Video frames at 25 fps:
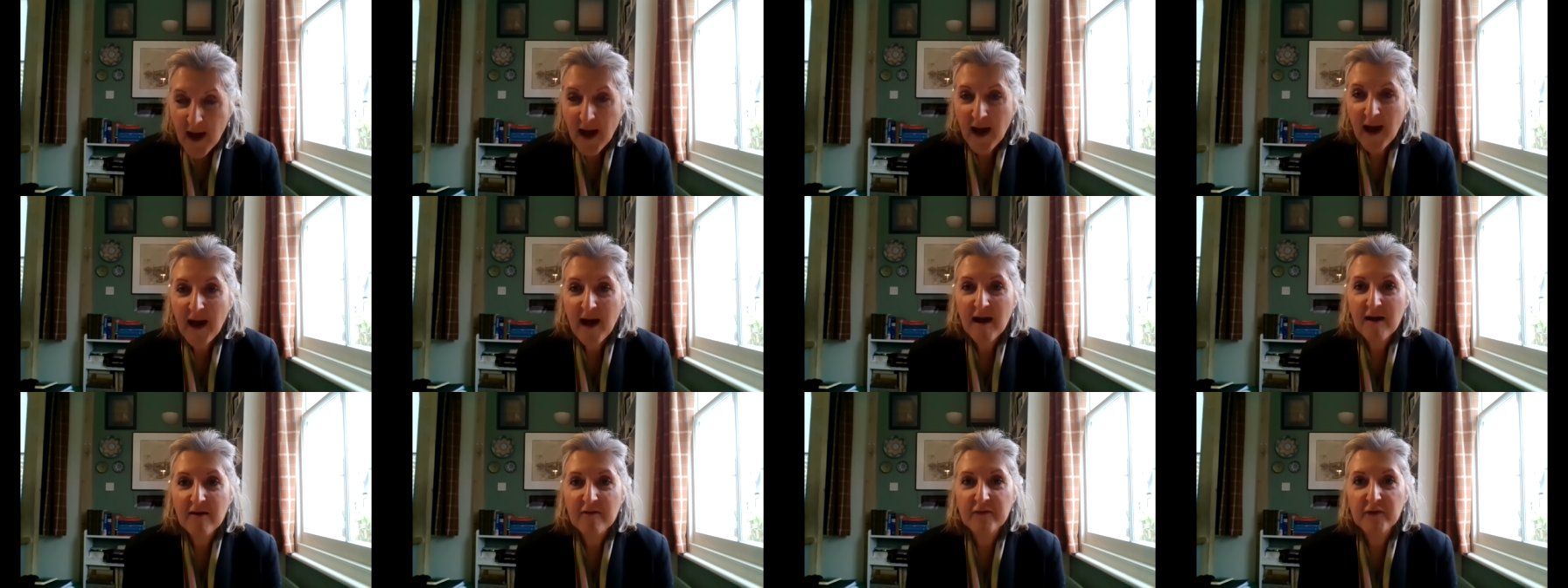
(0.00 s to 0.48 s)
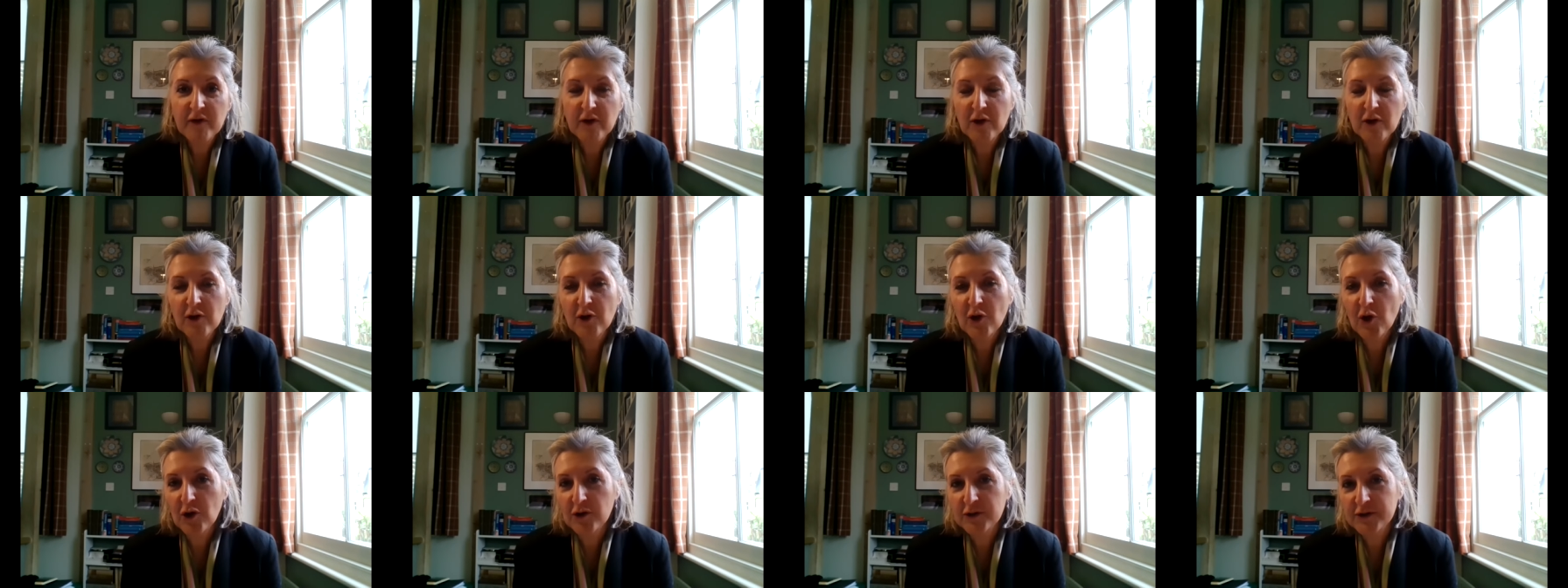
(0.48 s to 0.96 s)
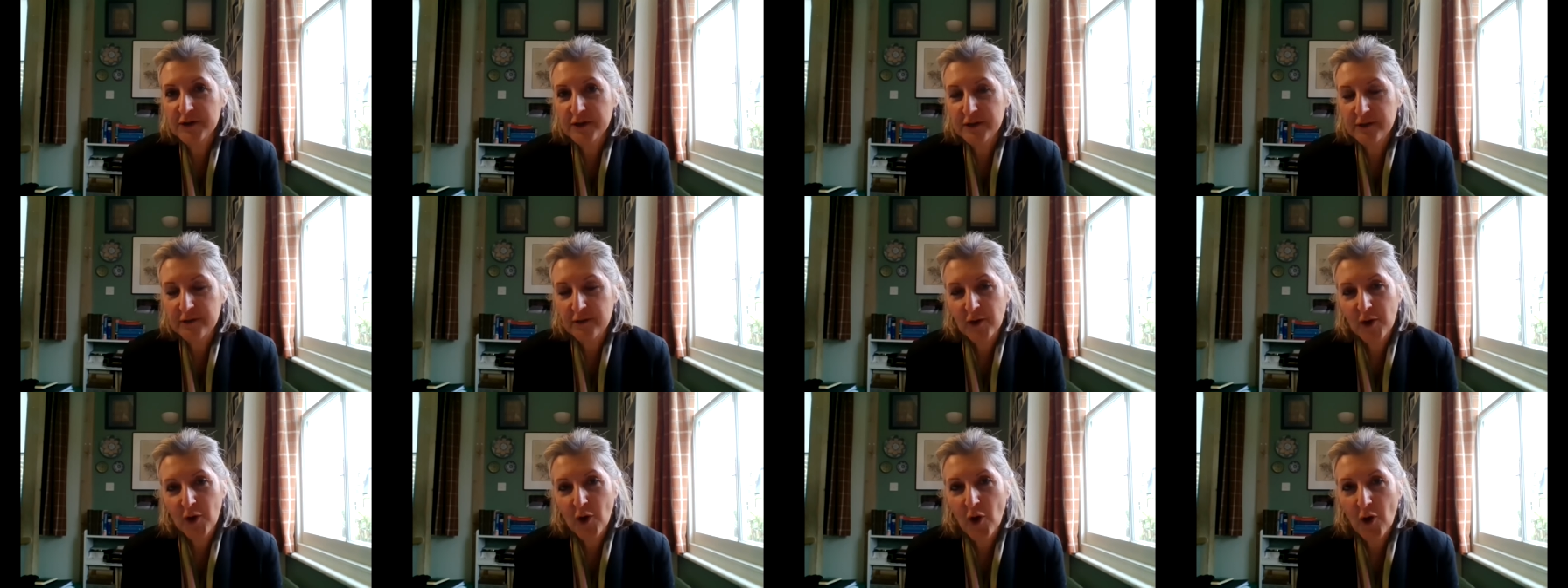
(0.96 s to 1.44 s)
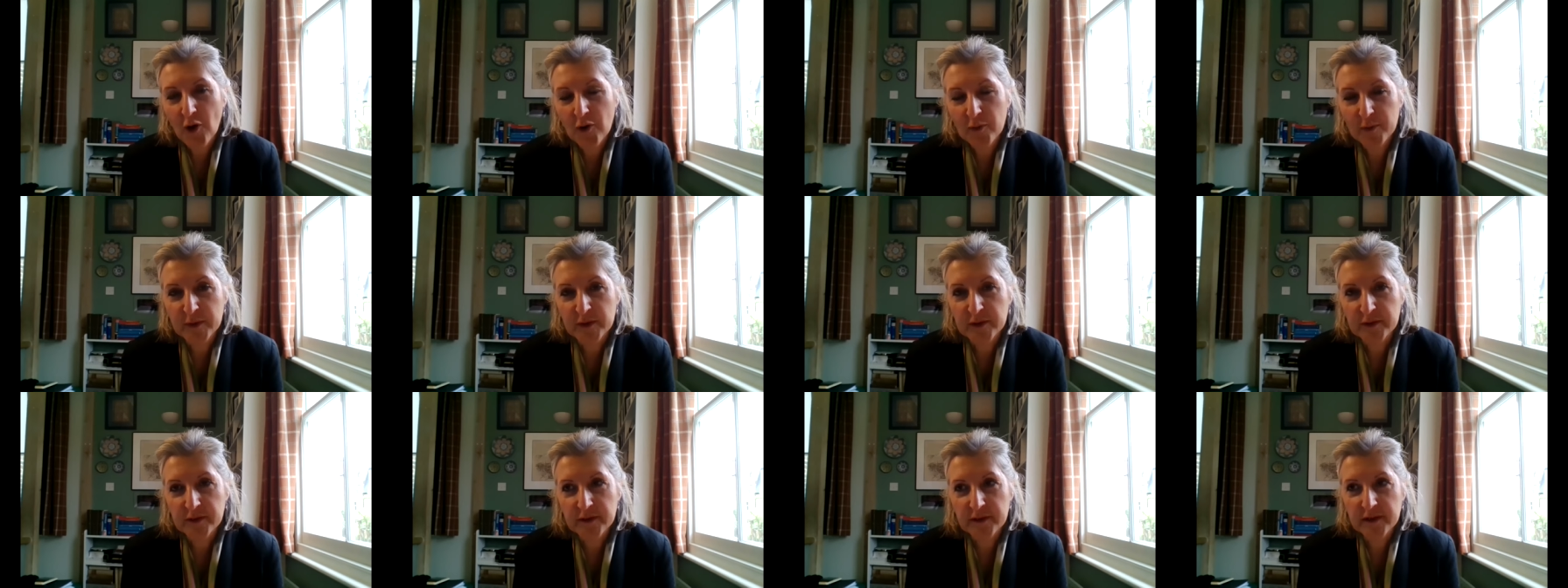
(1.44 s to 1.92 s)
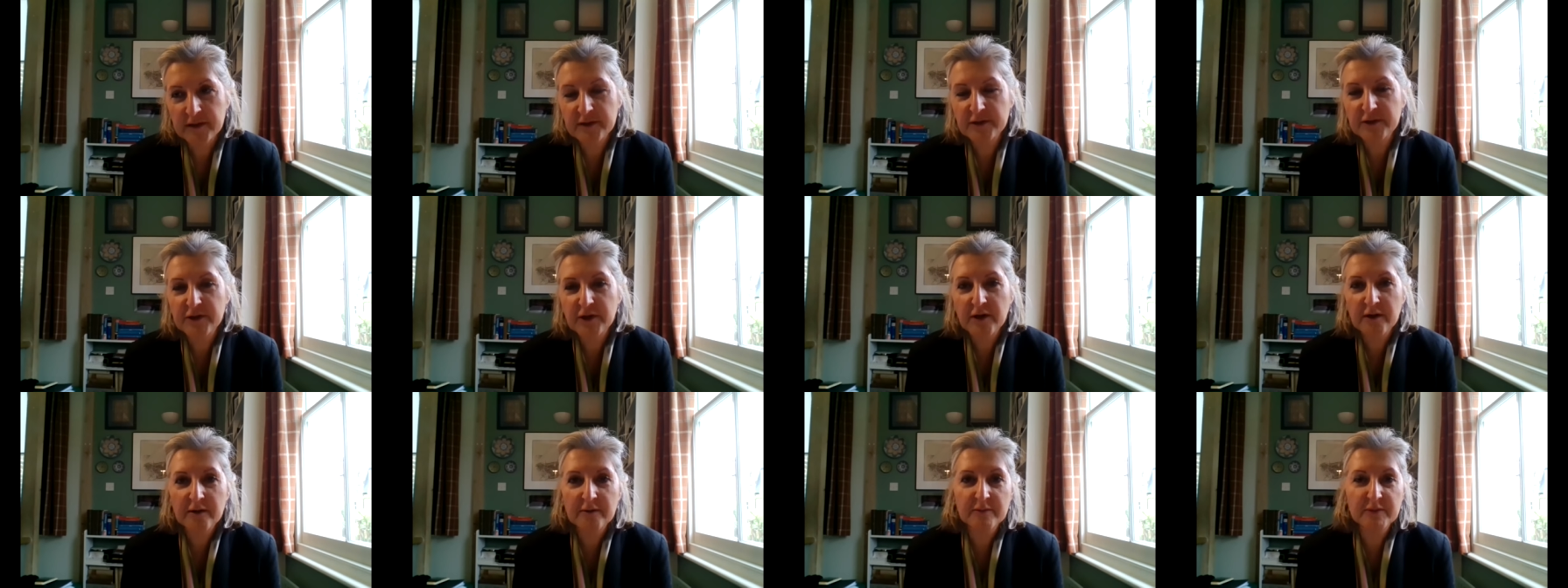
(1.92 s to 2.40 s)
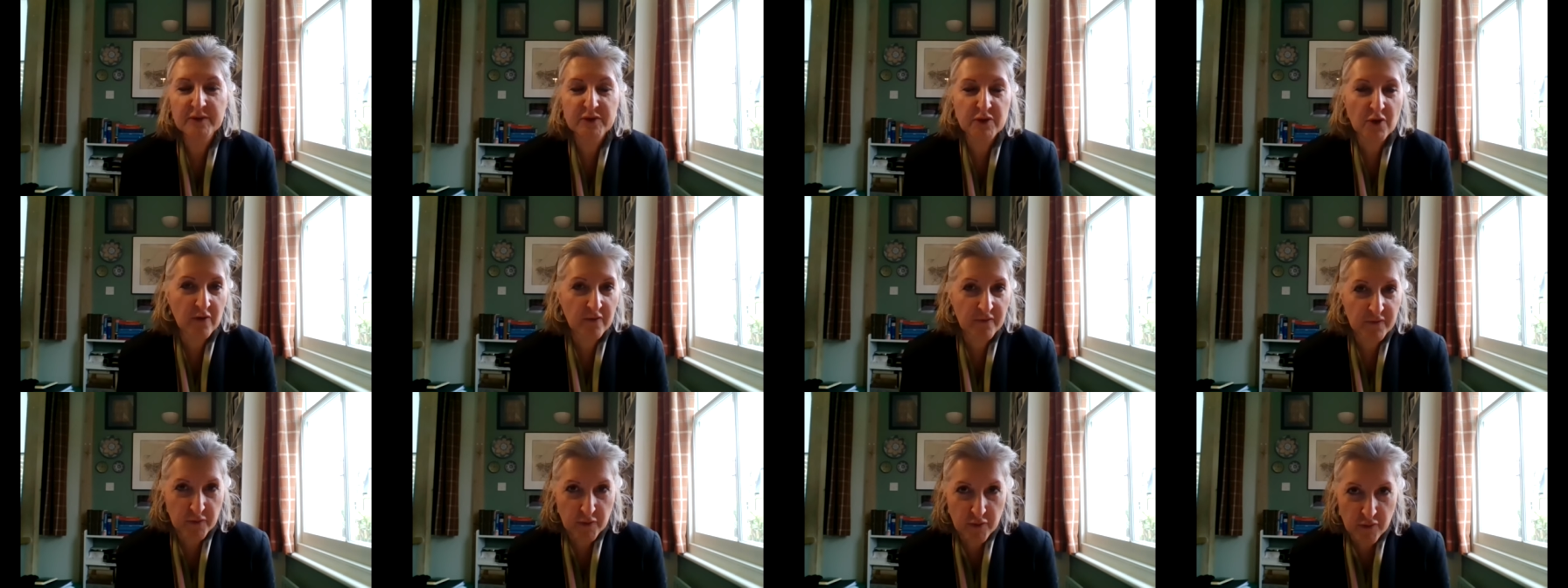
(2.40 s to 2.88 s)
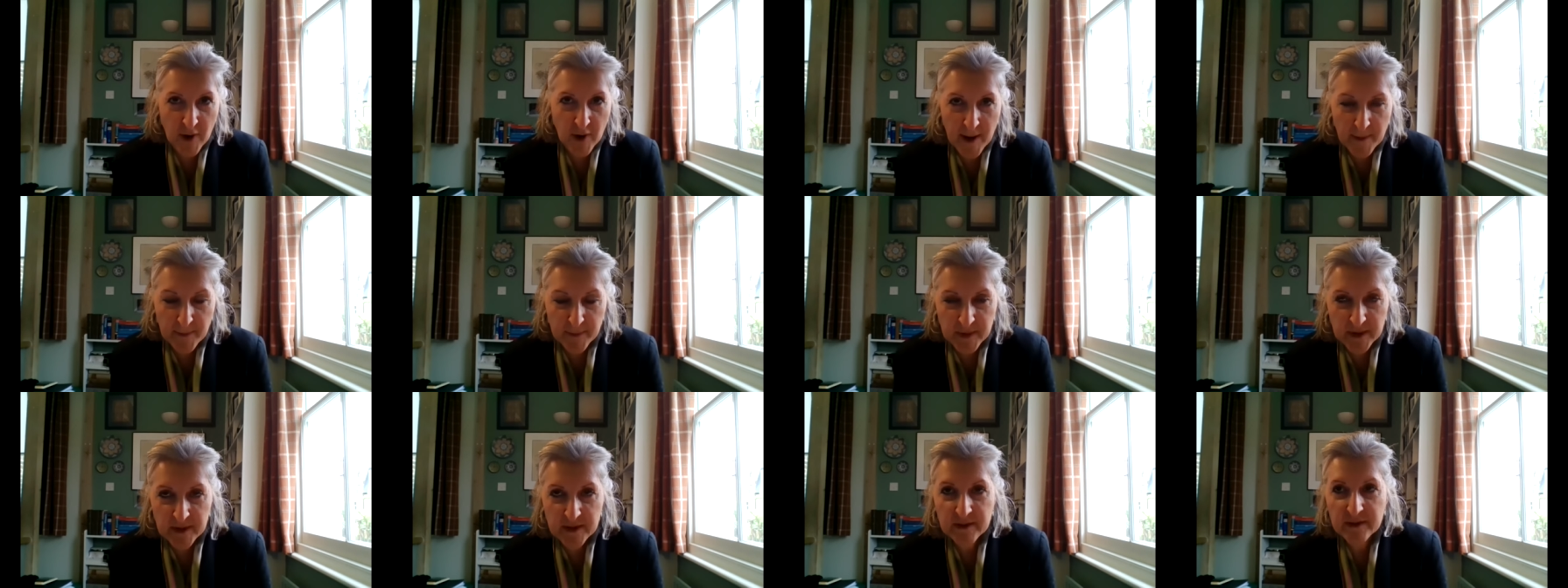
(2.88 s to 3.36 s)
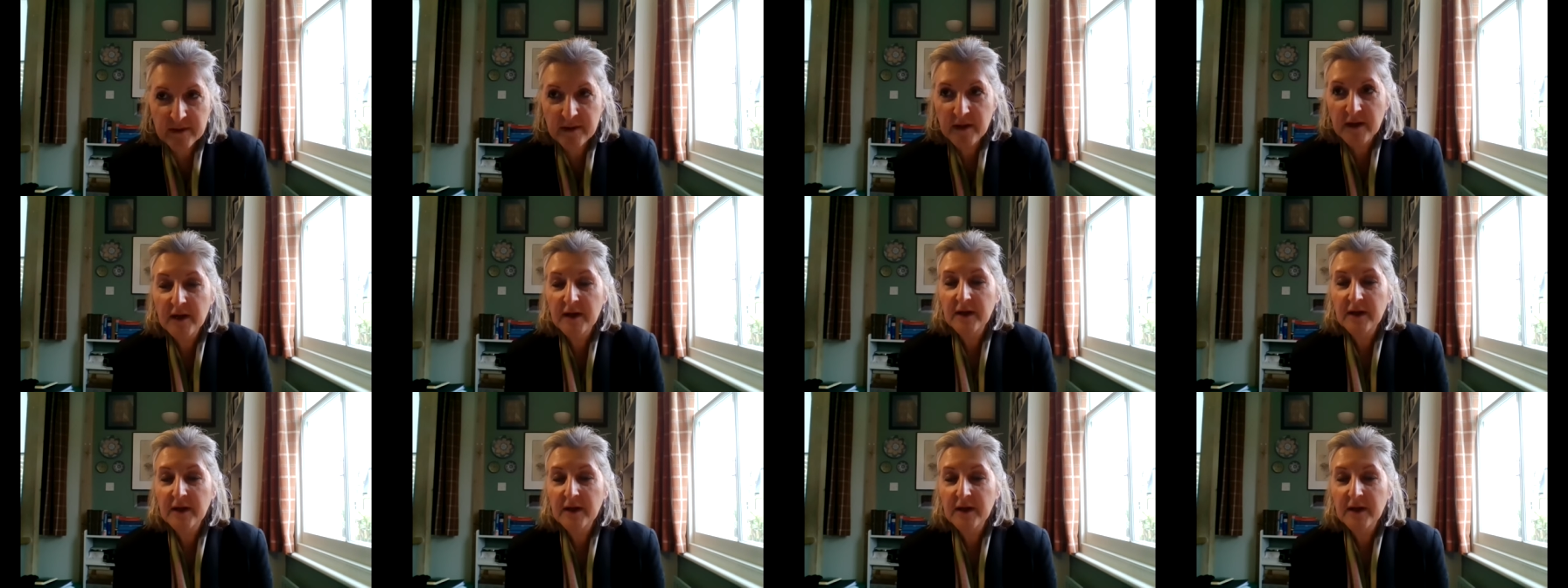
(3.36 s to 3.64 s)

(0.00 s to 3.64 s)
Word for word: have a lot in common in terms of grammar,